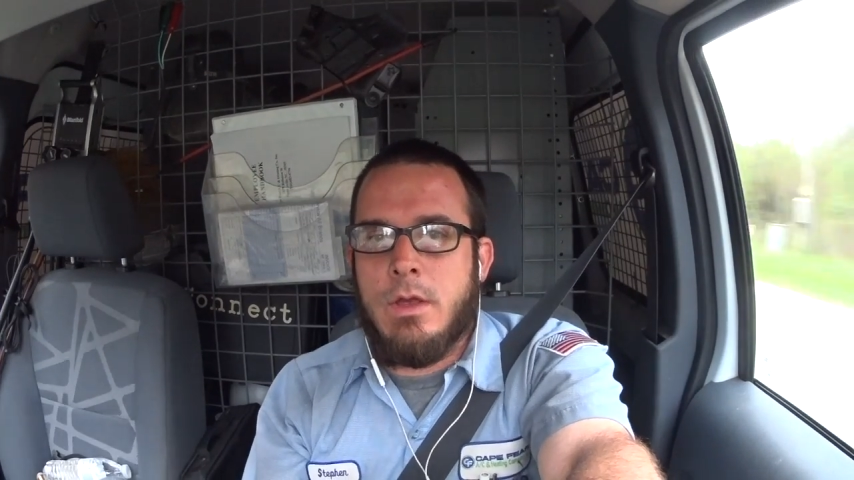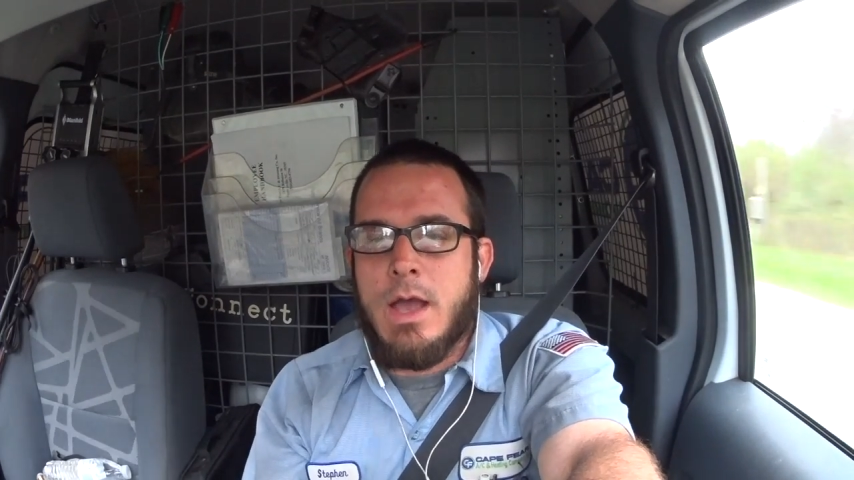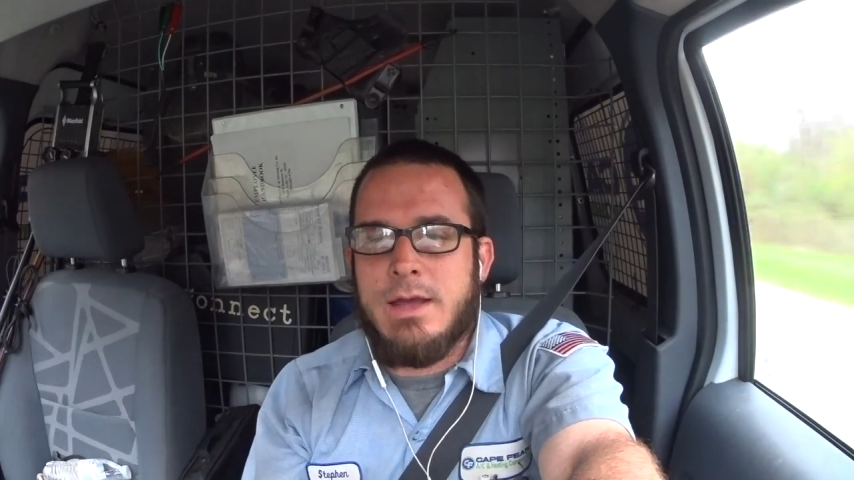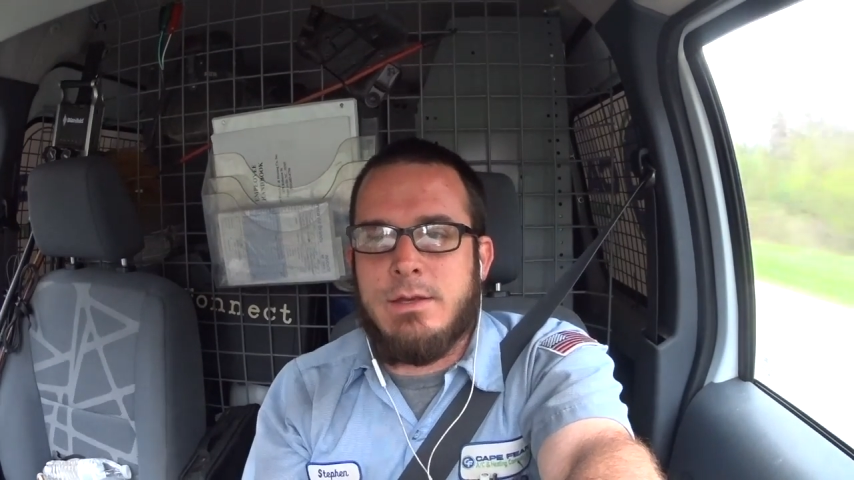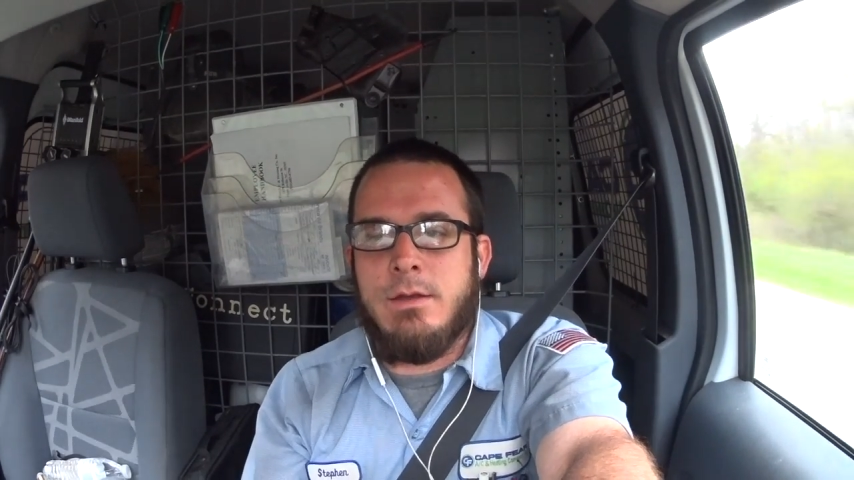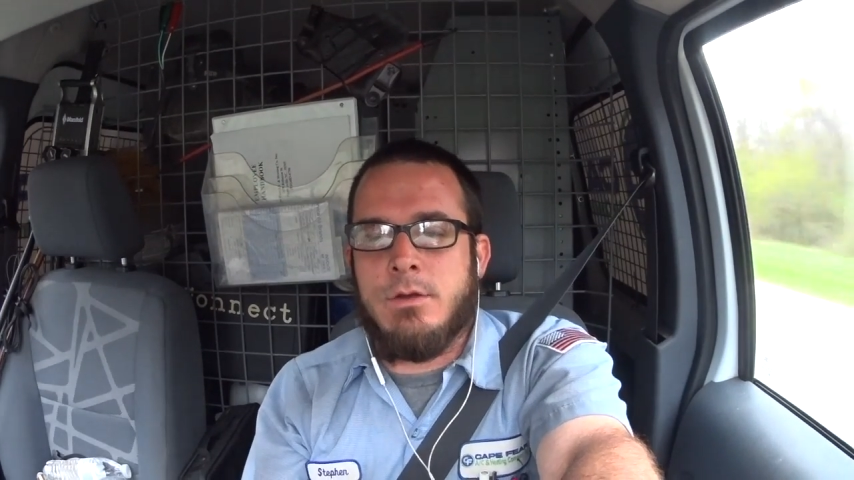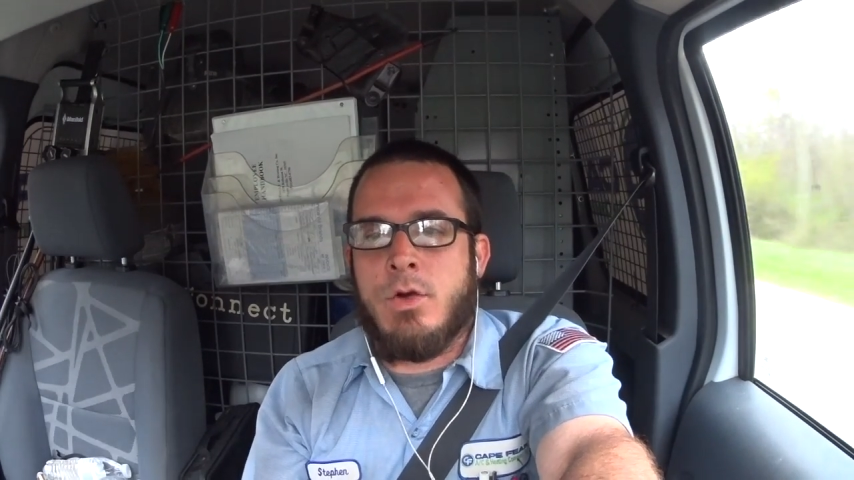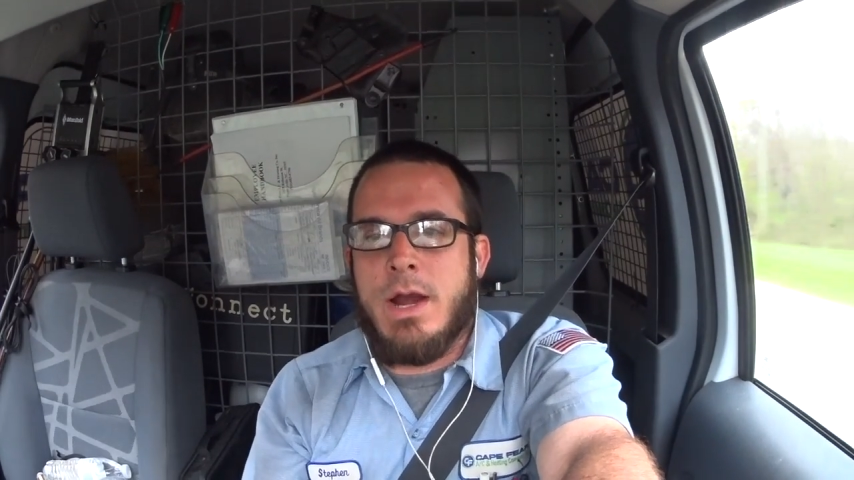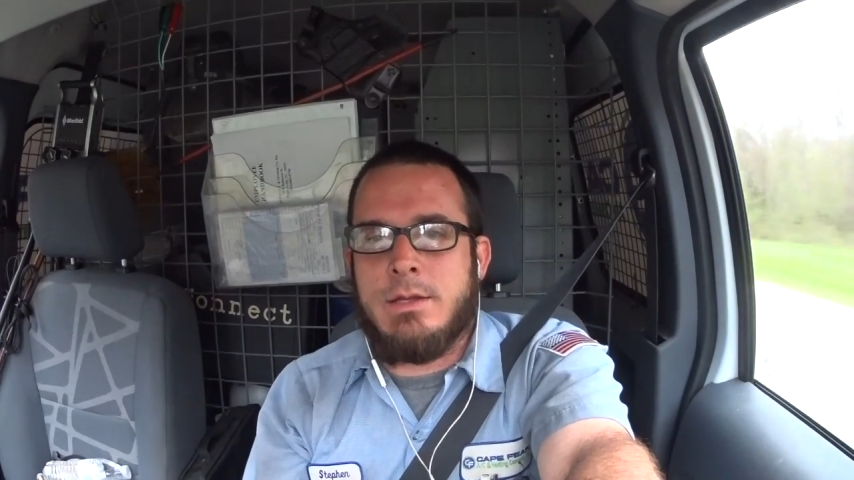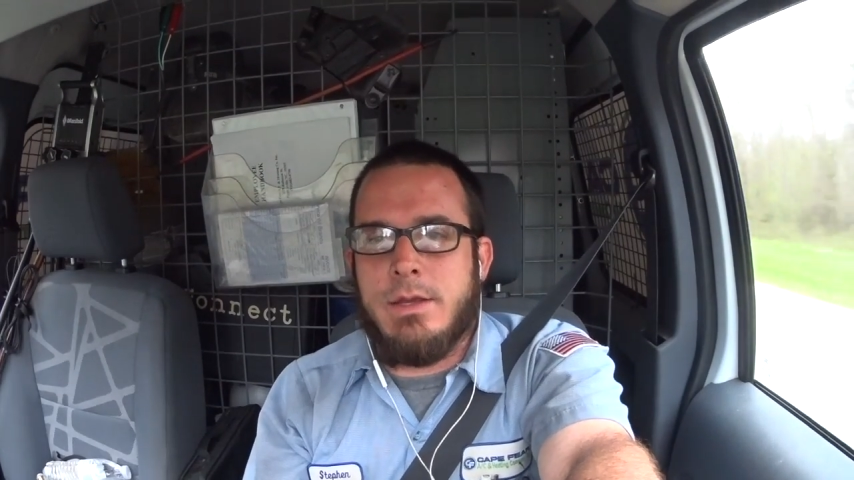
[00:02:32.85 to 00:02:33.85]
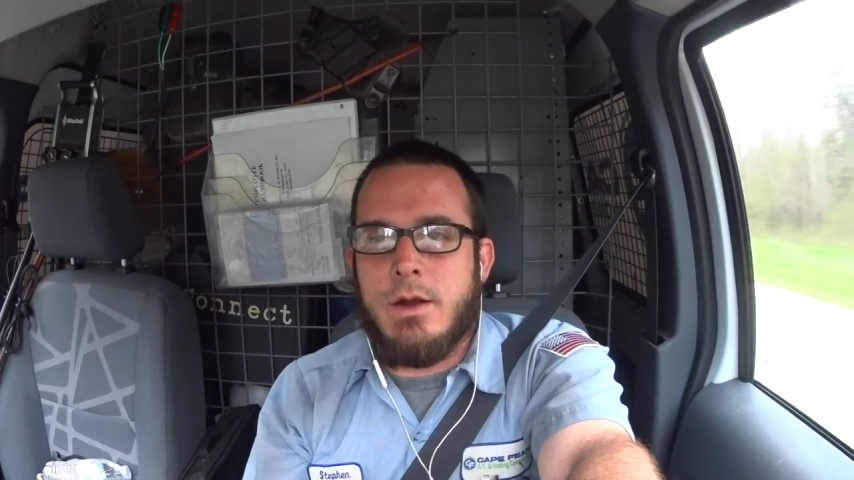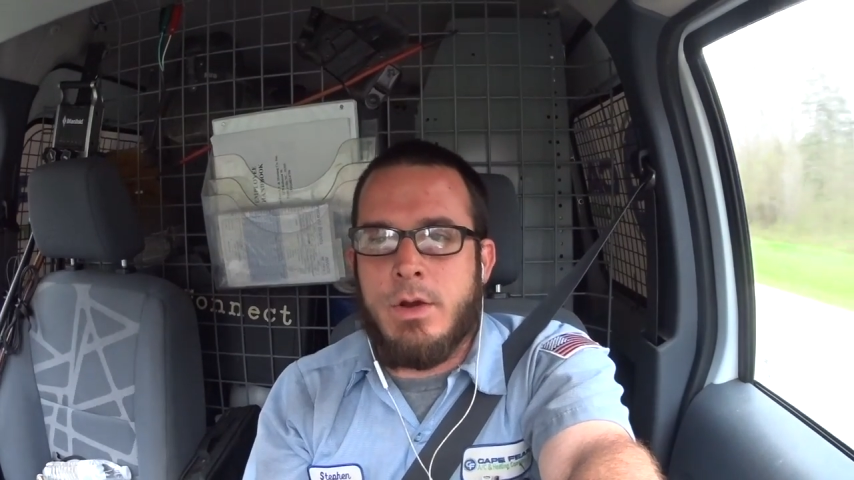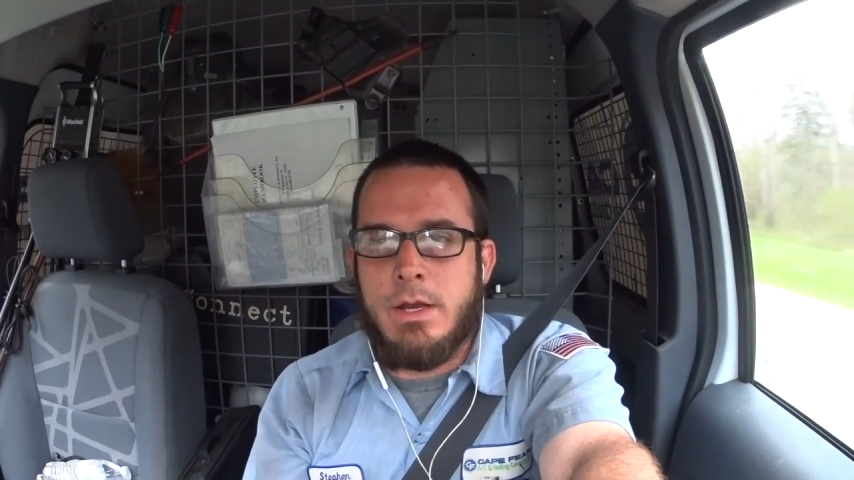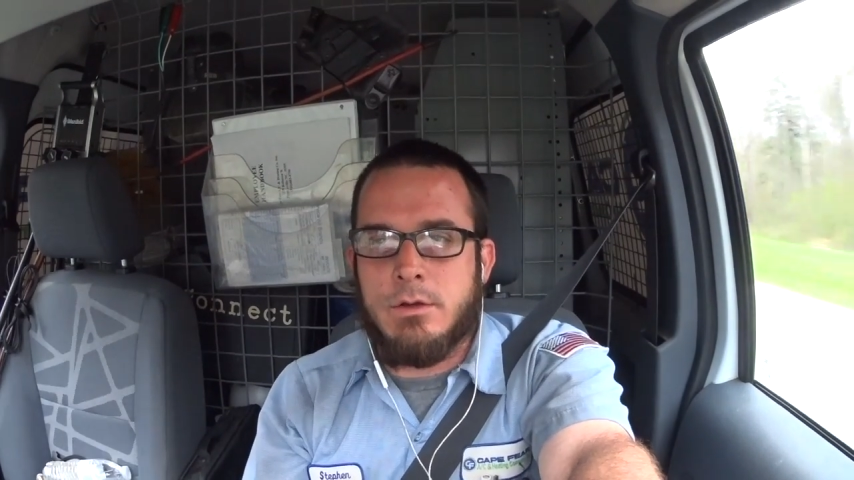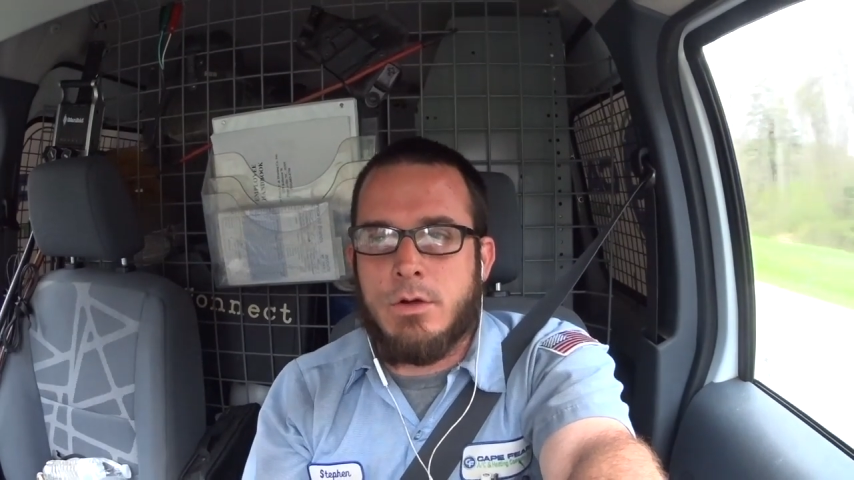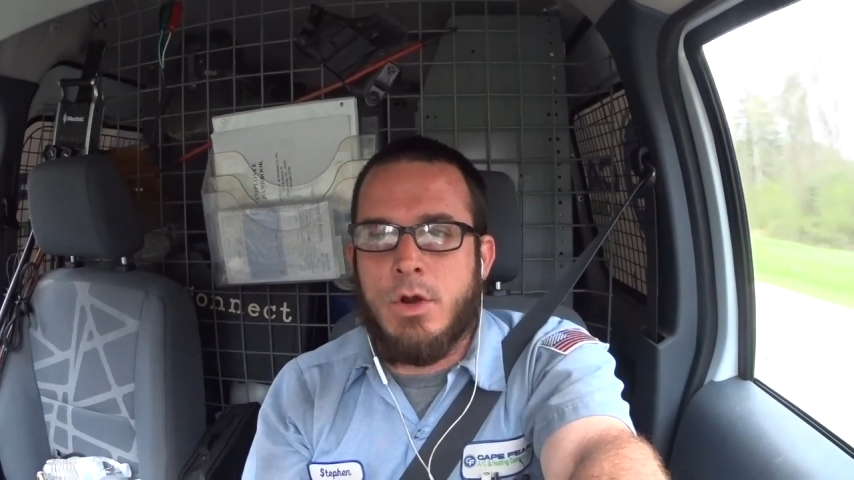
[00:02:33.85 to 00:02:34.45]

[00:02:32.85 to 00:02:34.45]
I didn't crack the air handler